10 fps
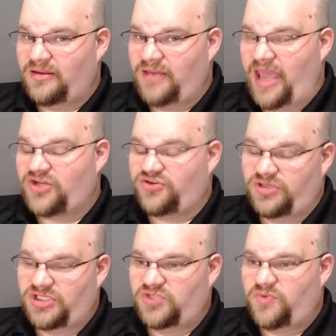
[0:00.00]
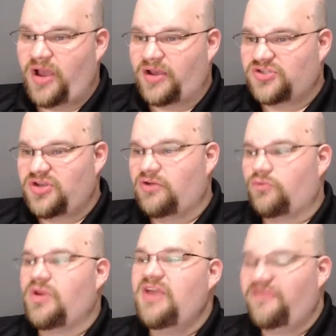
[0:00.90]
extras as well. So you can
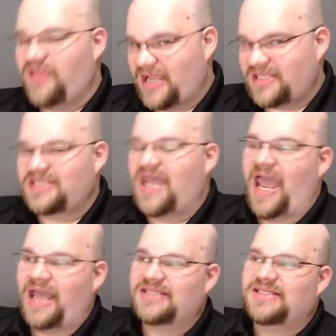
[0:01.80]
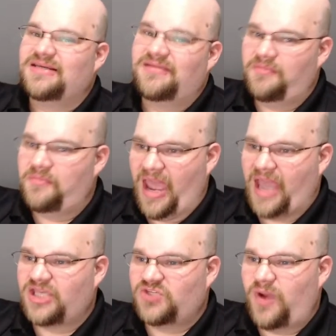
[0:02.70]
reflect attacks
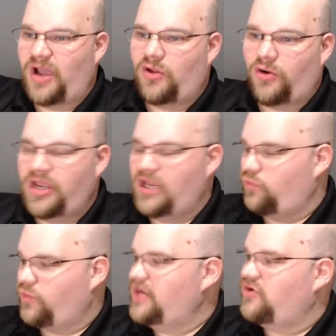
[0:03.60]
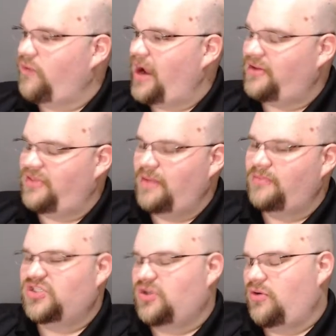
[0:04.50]
back as well, or you can redirect them
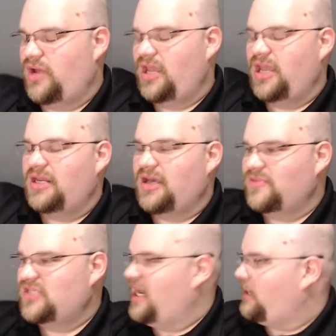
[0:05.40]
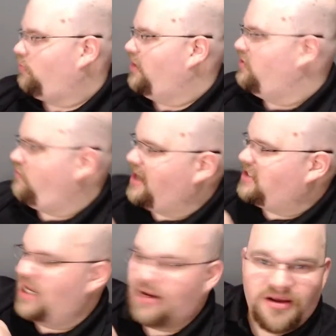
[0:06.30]
so it comes in, I can redirect
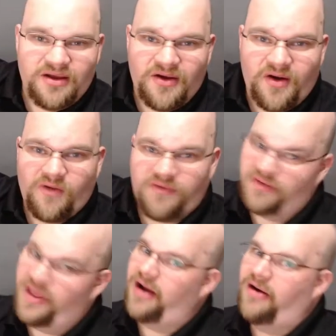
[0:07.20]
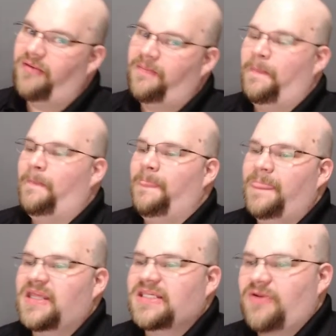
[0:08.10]
it over there.
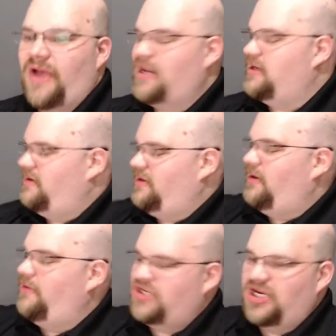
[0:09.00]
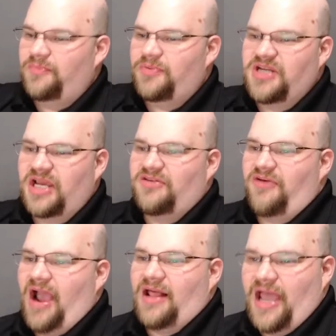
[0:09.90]
So I can do, she can protect her
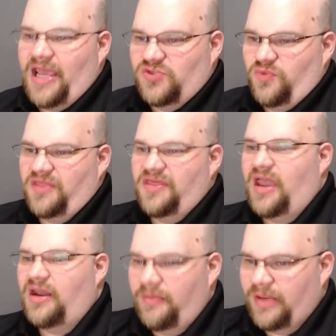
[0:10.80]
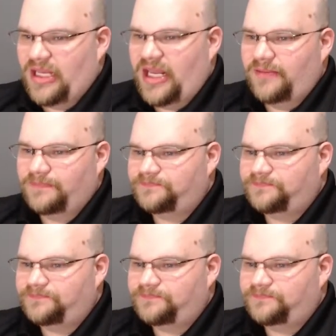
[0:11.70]
allies with that ability.